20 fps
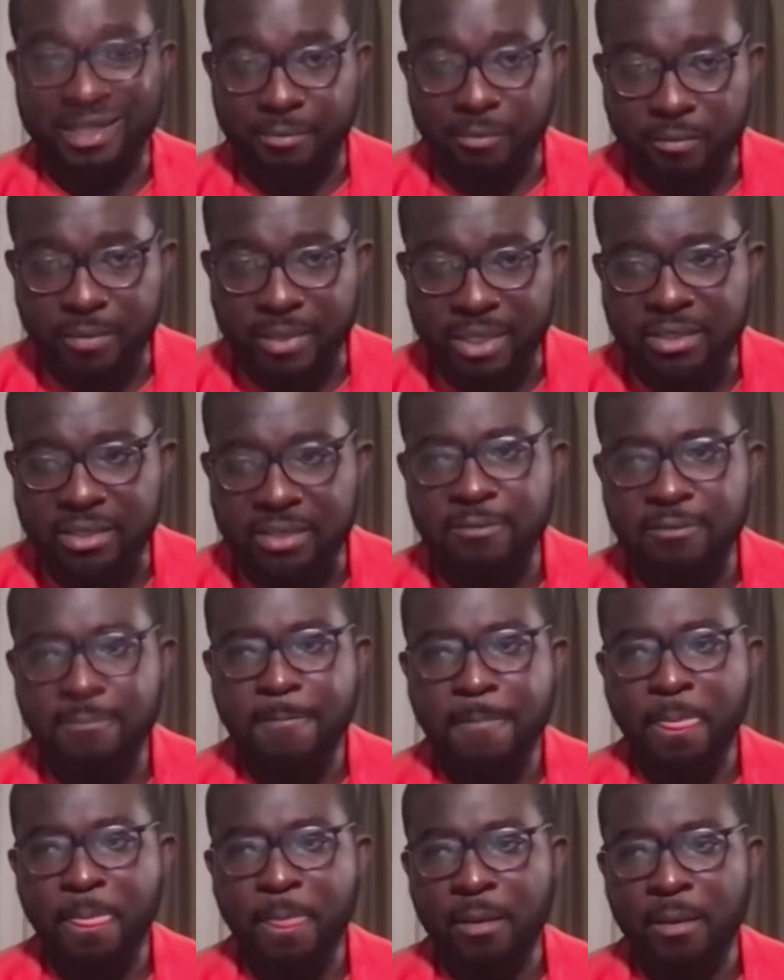at the moment,
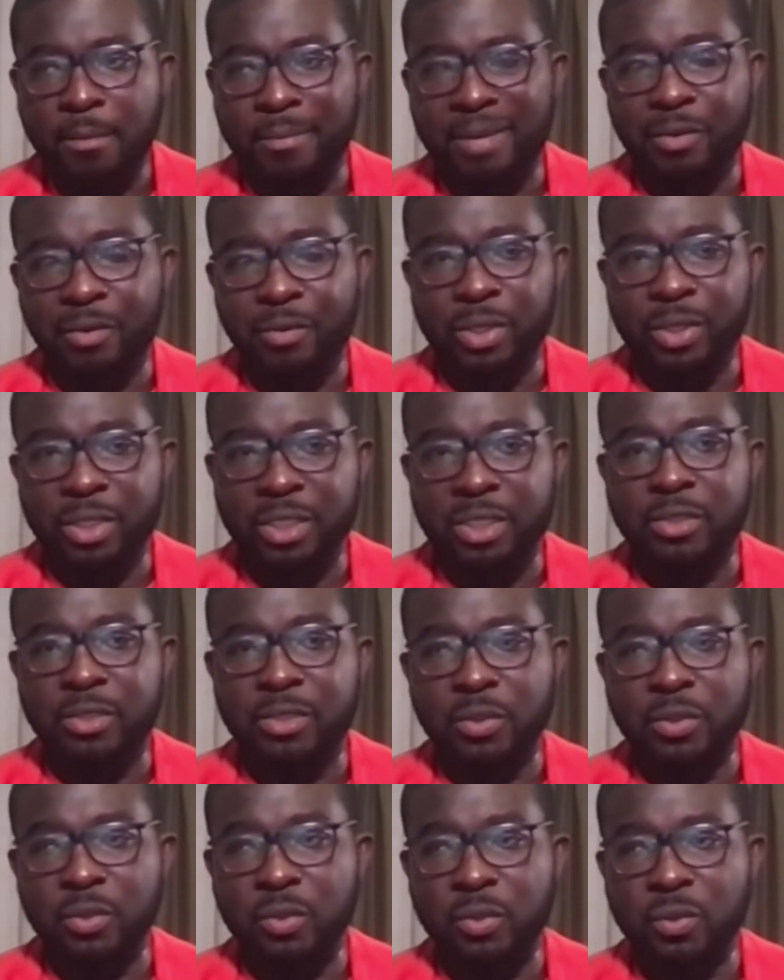but we
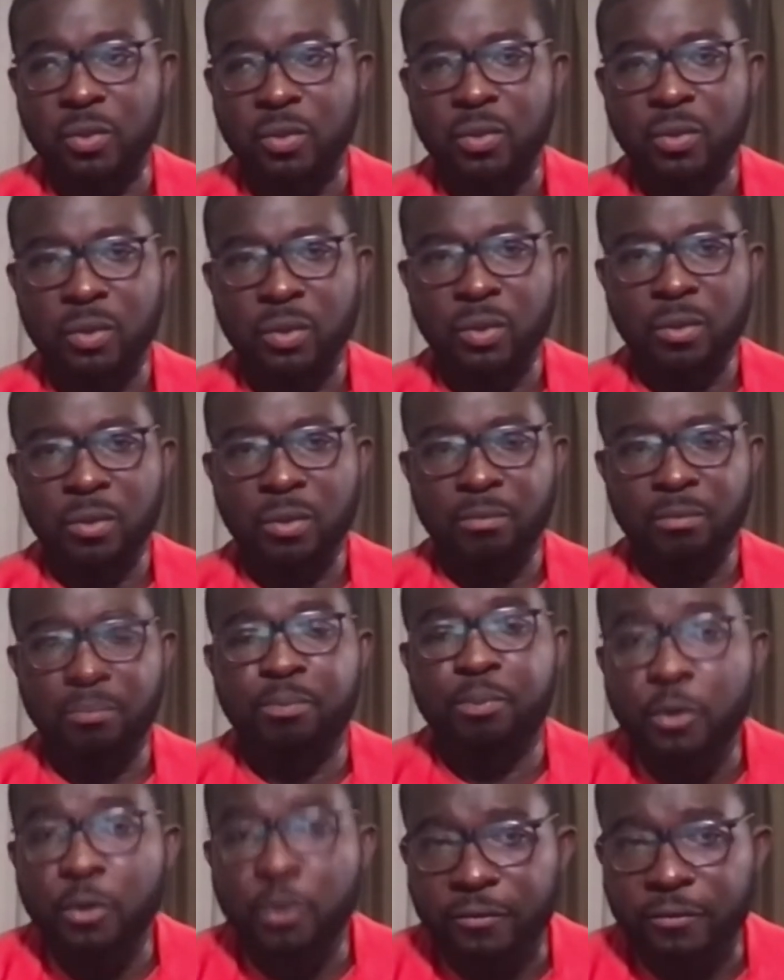need to
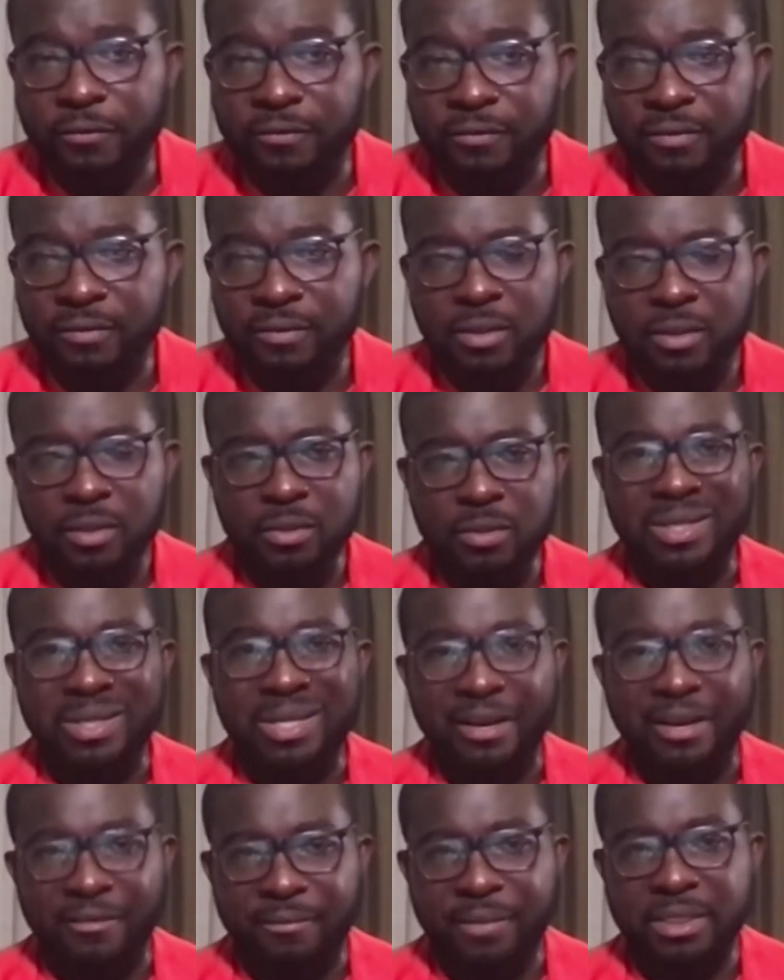prove to
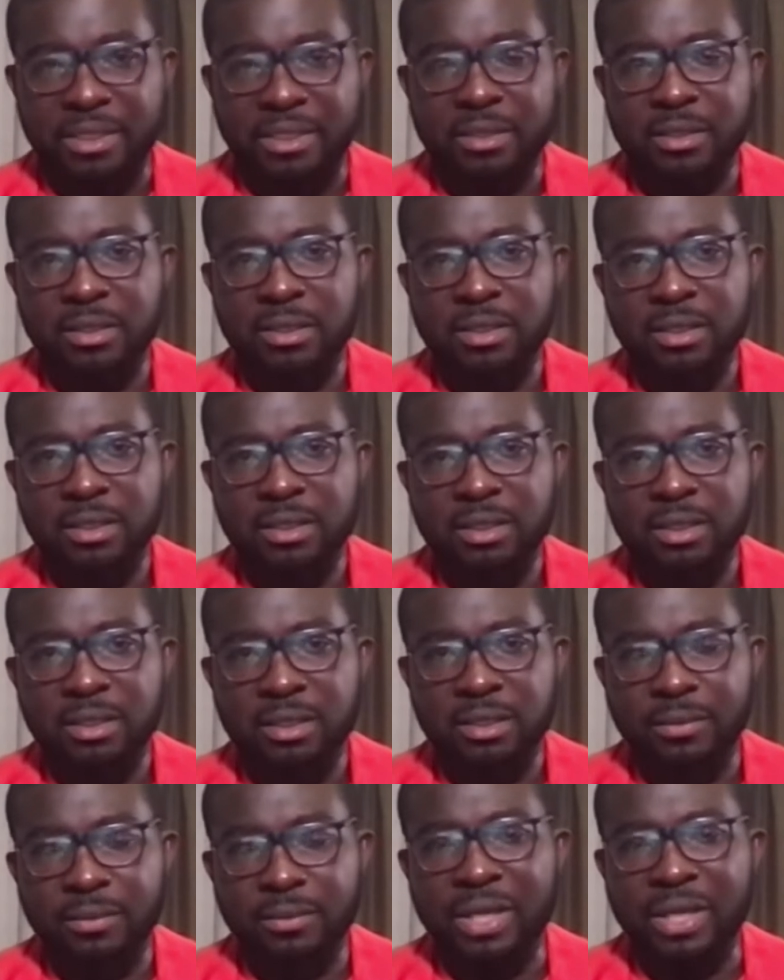
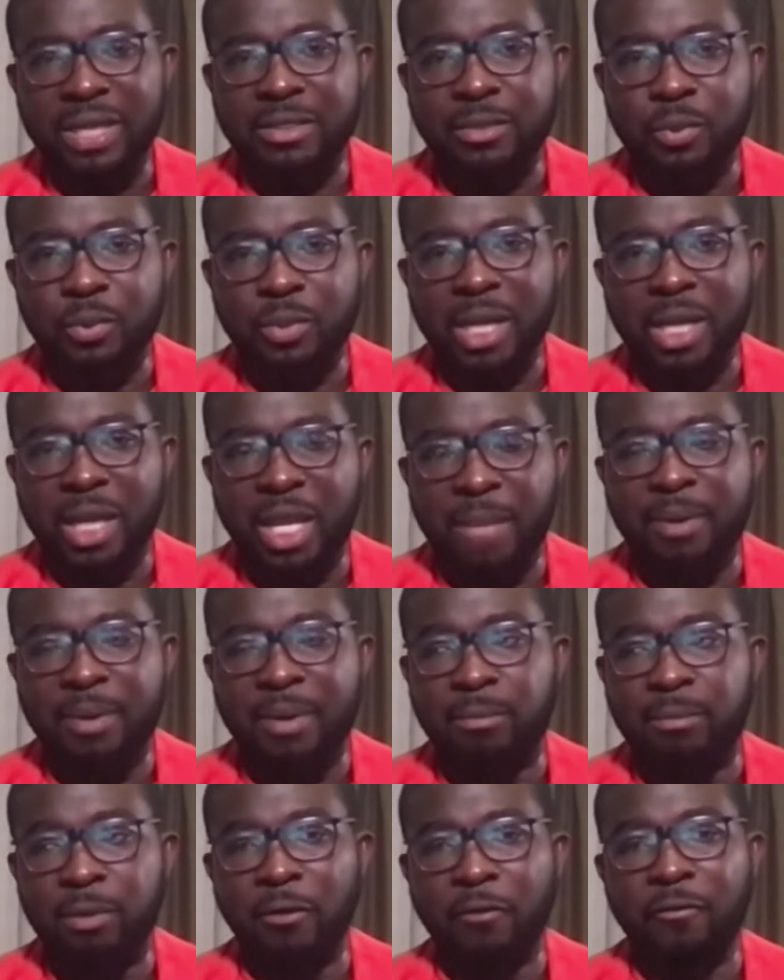government that we are
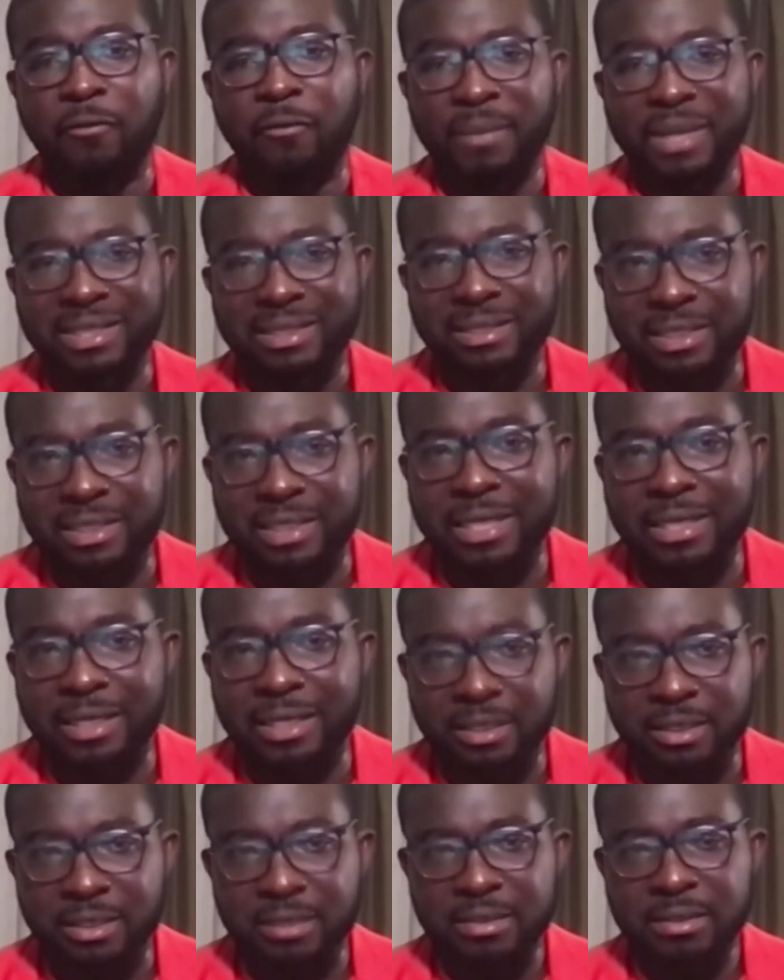capable of
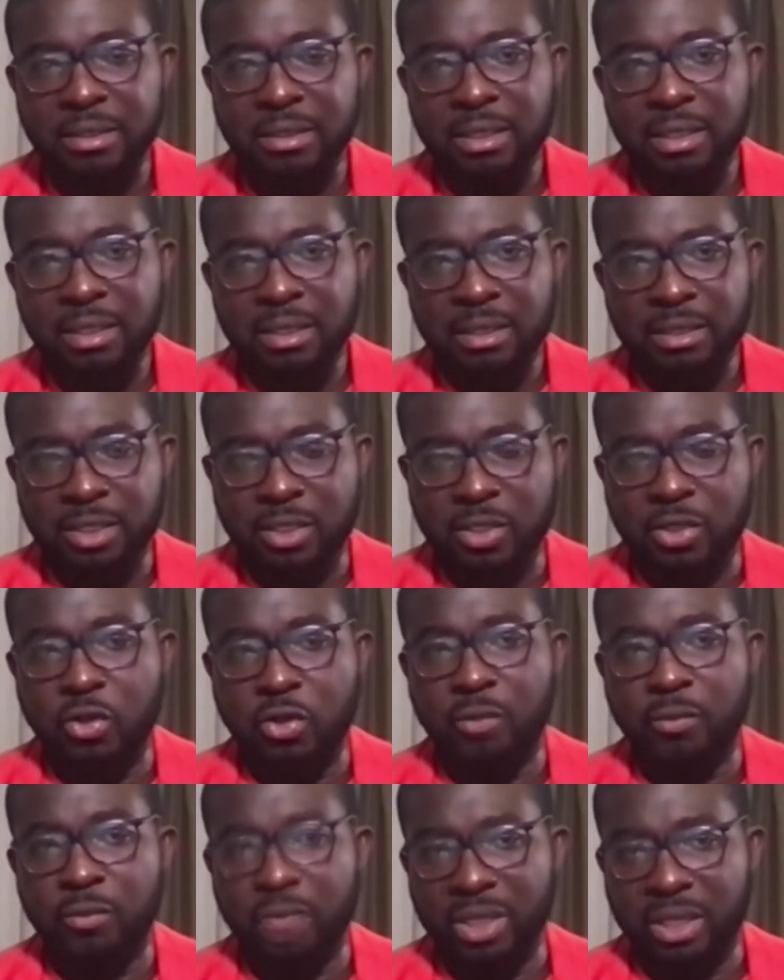maintaining
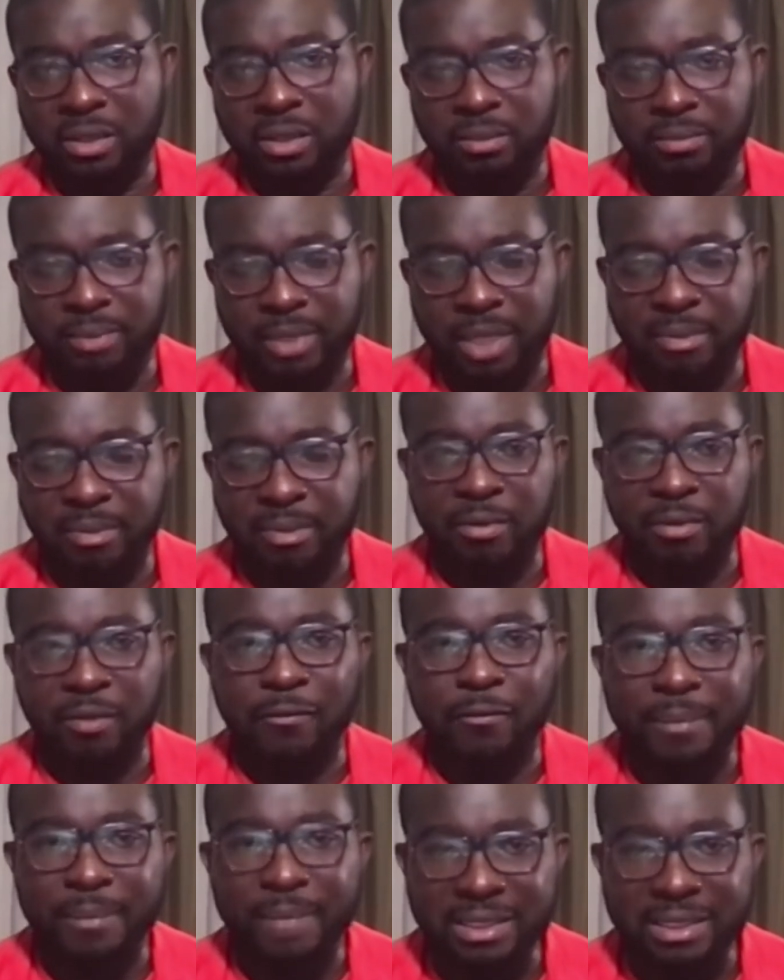decorum, we are capable
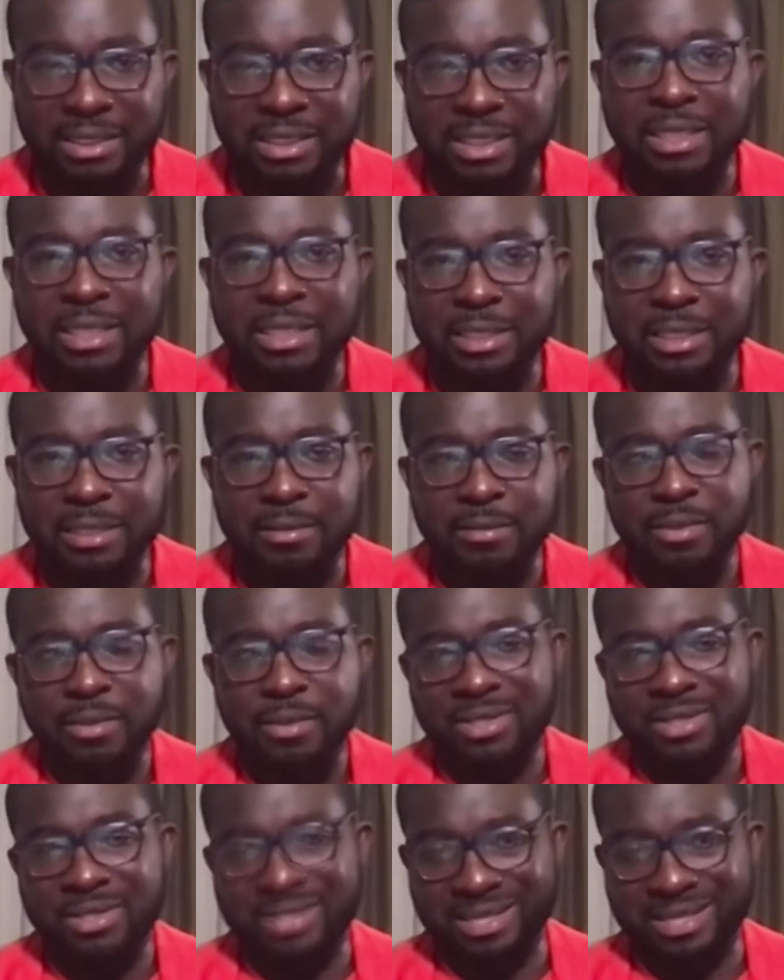of maintaining